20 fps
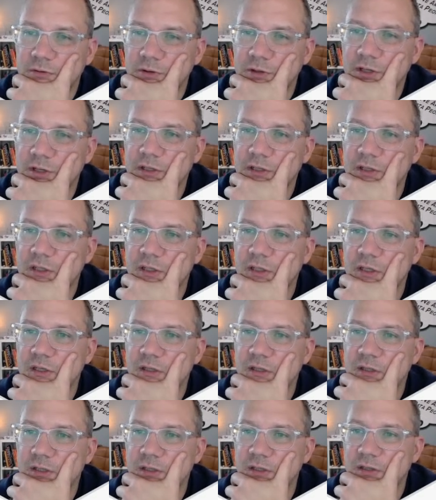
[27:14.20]
And
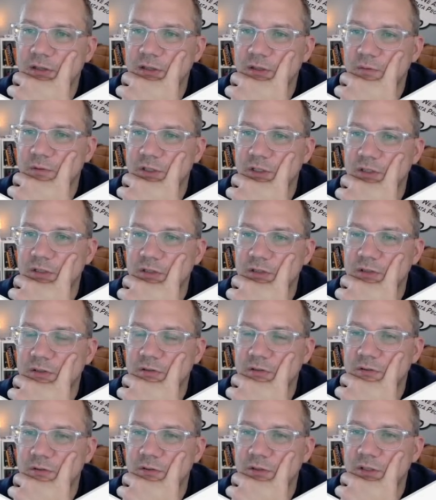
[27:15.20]
then the other thing we need to
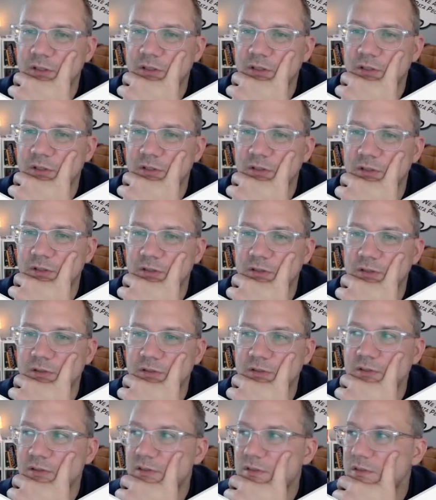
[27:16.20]
do
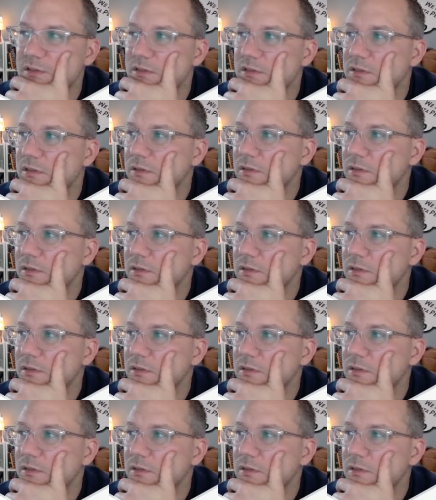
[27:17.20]
is